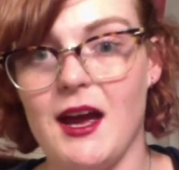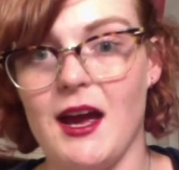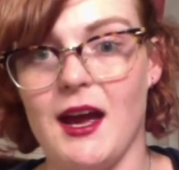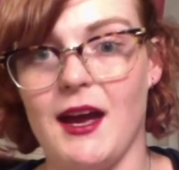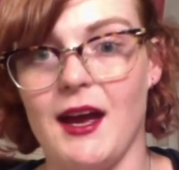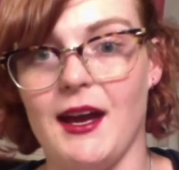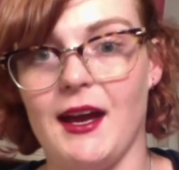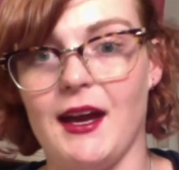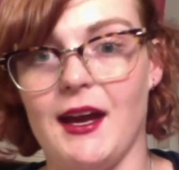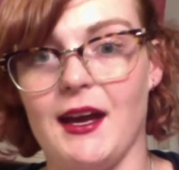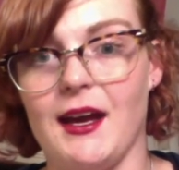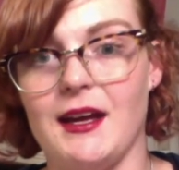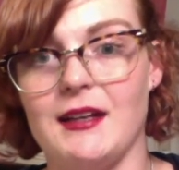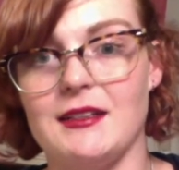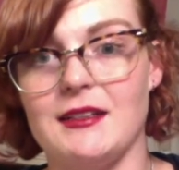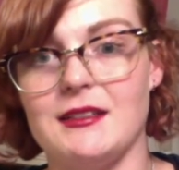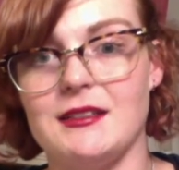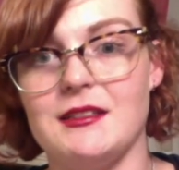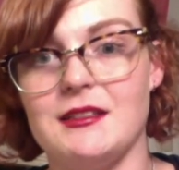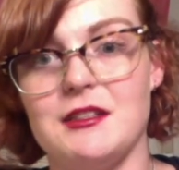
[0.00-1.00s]

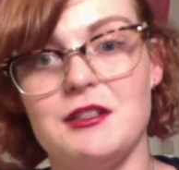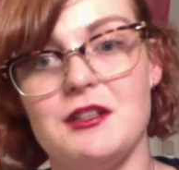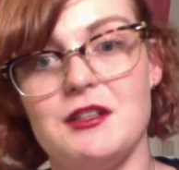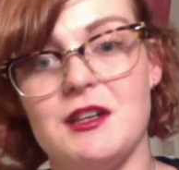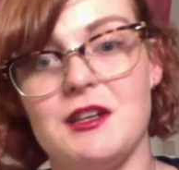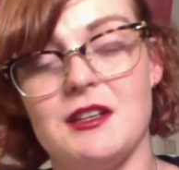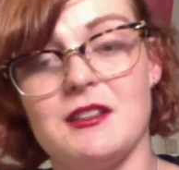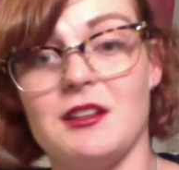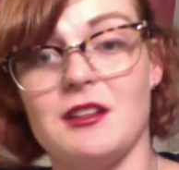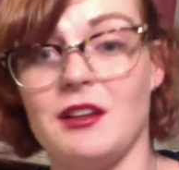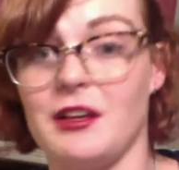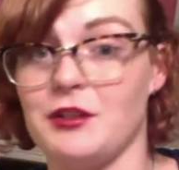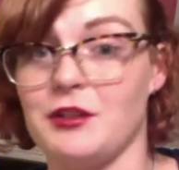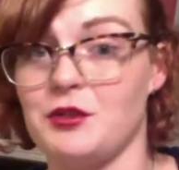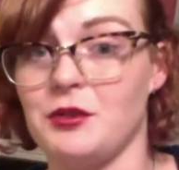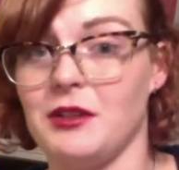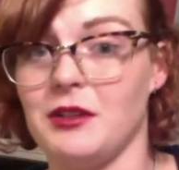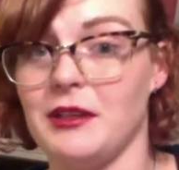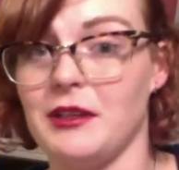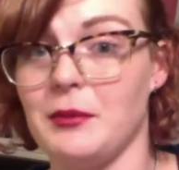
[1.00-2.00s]
and intellectually